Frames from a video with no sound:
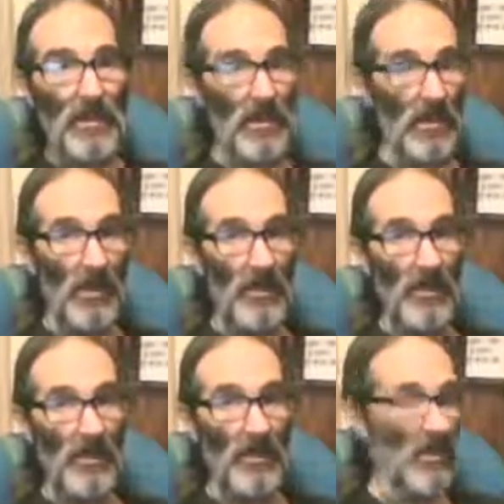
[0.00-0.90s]
You
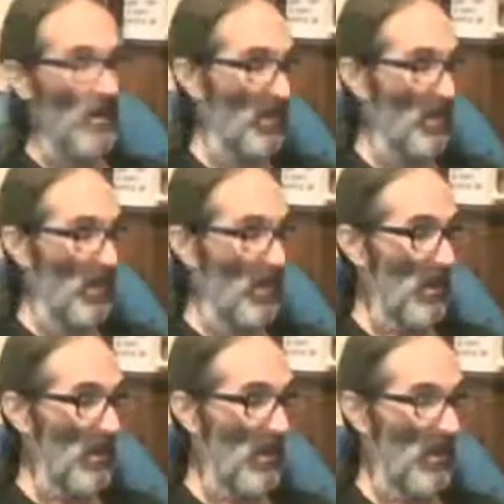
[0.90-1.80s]
know,
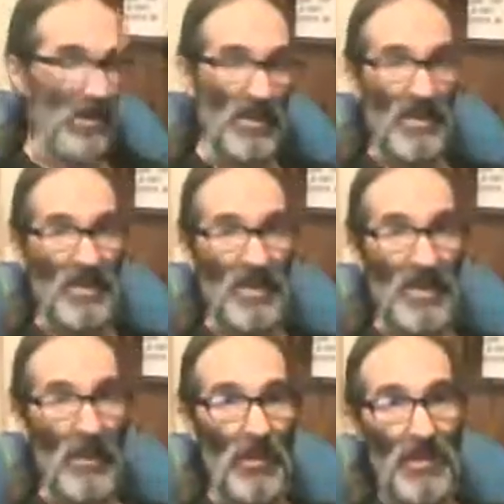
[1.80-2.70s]
the
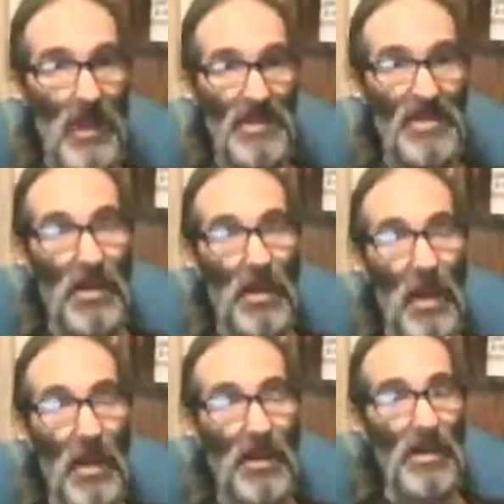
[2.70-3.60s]
Democrats are
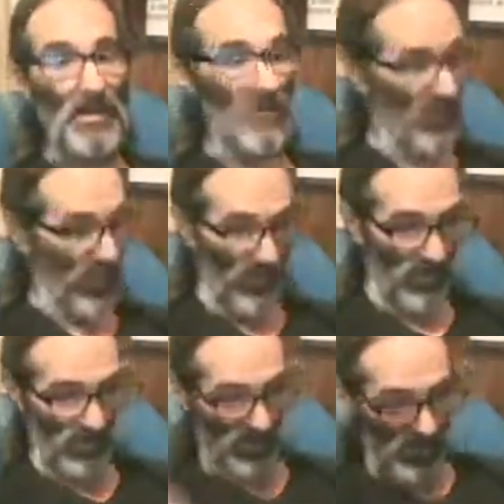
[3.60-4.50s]
all in Twitter
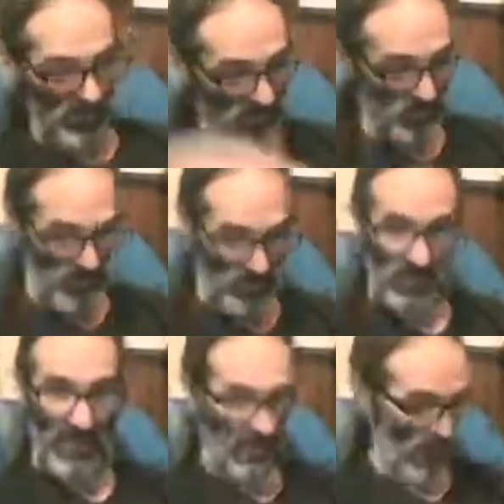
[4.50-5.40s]
and Facebook,
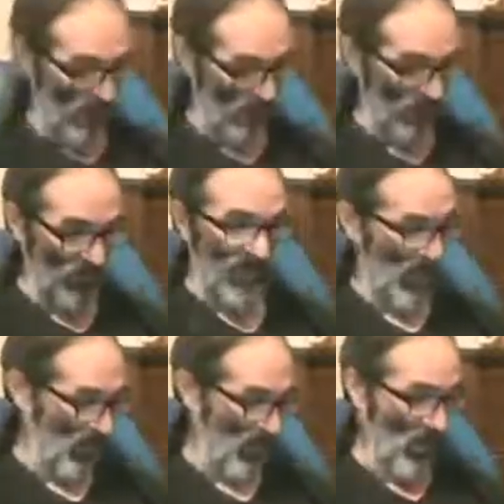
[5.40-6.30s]
and they can't
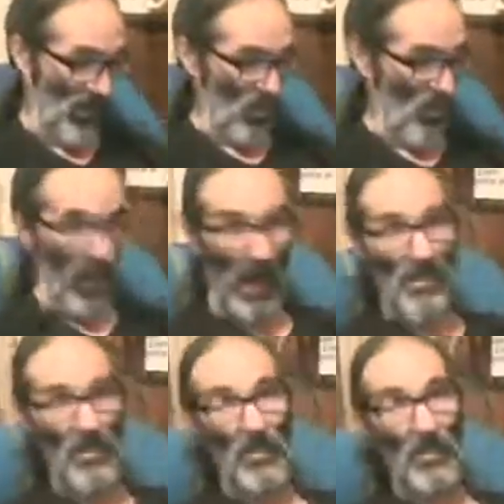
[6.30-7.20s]
understand
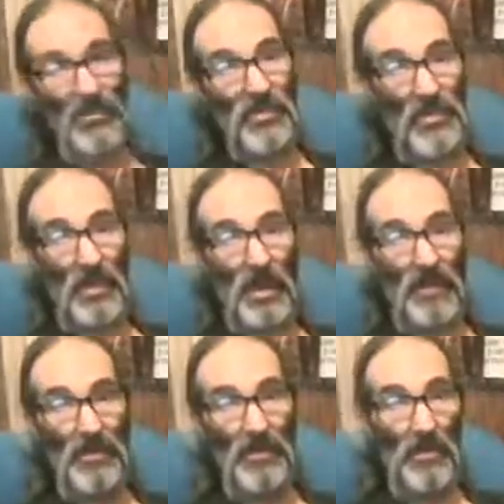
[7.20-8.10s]
why they're losing
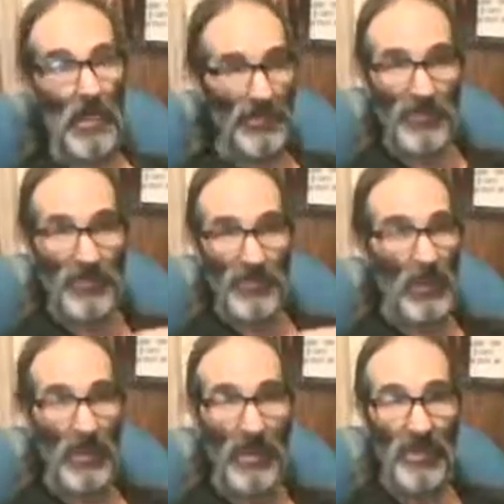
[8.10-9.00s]
ground. Well,
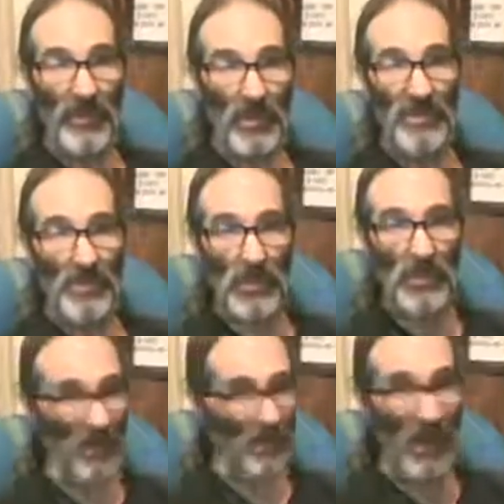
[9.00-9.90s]
Twitter and
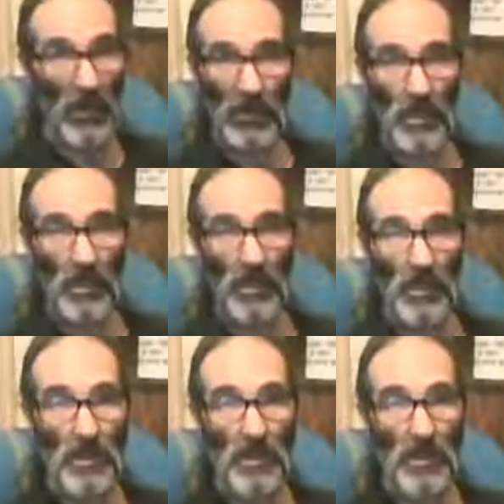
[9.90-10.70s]
Facebook is not real.